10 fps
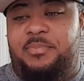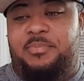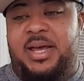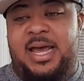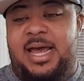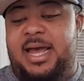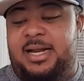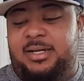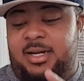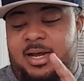
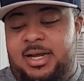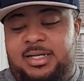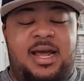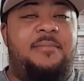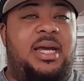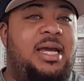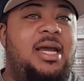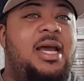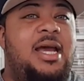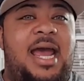pan, demi,
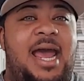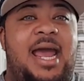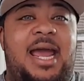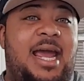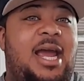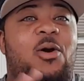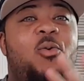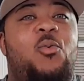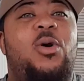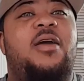a,
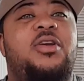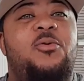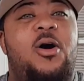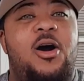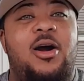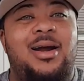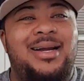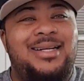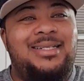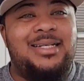whatever you are,
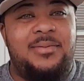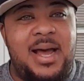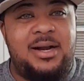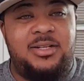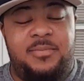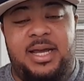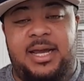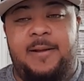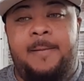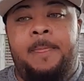doesn't matter to me.